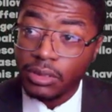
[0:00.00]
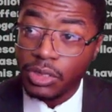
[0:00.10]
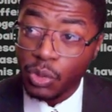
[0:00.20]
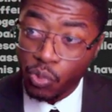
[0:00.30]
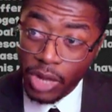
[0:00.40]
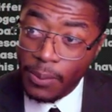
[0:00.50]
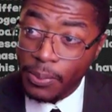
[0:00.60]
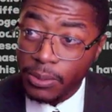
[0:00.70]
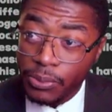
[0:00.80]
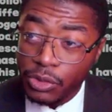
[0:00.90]
the
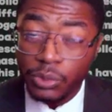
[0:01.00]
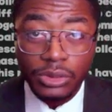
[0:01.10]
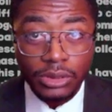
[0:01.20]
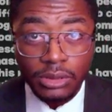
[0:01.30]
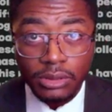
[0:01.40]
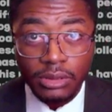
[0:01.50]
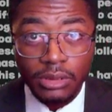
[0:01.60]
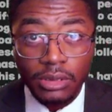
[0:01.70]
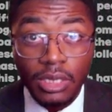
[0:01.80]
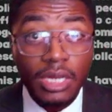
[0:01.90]
Rampant Brute.
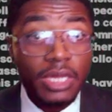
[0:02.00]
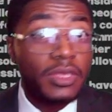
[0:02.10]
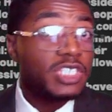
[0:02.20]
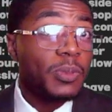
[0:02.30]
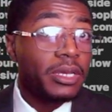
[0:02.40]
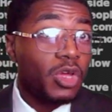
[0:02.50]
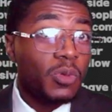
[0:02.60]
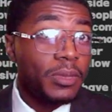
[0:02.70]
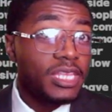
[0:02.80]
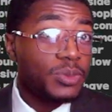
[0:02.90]
This by no
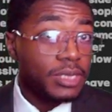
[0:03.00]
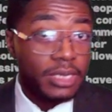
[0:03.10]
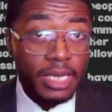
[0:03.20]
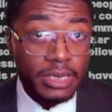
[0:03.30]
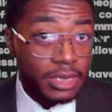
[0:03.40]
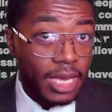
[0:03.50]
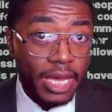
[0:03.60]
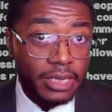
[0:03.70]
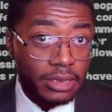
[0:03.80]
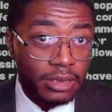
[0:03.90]
means was an easy
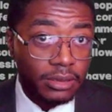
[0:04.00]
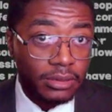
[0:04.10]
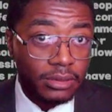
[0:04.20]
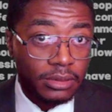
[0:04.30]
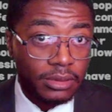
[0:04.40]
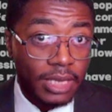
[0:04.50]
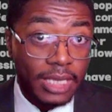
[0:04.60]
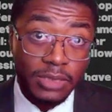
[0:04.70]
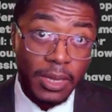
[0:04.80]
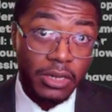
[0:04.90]
task.
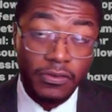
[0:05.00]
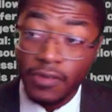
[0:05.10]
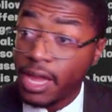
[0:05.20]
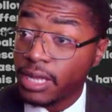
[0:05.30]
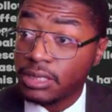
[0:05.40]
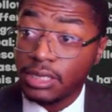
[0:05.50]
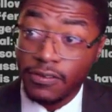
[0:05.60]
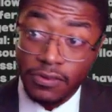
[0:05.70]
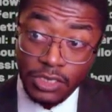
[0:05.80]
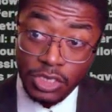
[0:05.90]
As a matter of fact,
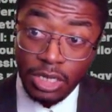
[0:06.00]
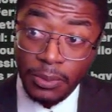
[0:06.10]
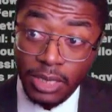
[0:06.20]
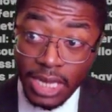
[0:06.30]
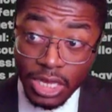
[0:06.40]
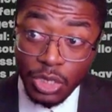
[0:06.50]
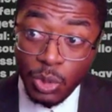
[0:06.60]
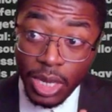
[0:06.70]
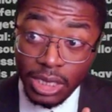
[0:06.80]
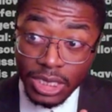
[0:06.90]
if this gentleman hit
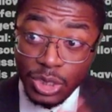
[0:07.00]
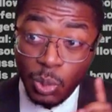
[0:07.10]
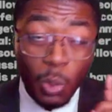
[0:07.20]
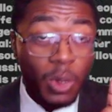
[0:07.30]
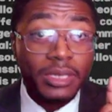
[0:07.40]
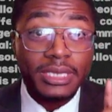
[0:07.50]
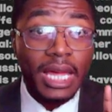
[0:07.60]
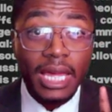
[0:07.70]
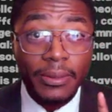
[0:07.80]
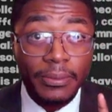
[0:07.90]
you at least one
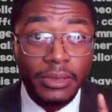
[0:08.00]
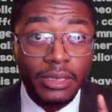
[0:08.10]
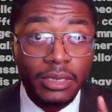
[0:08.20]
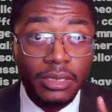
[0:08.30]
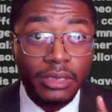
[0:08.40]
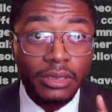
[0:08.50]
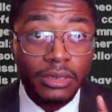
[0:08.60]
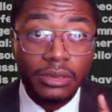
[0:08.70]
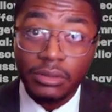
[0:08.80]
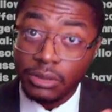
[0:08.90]
time,
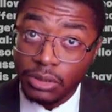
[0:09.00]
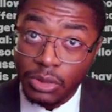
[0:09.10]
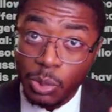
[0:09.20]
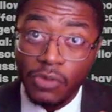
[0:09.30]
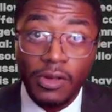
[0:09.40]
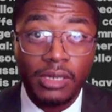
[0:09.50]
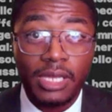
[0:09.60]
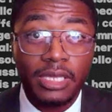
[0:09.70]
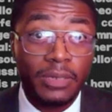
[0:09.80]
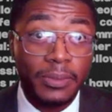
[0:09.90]
you were very
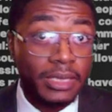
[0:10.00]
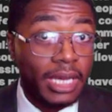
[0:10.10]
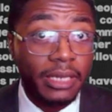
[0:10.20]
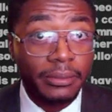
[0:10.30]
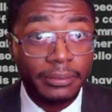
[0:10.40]
likely to be dead.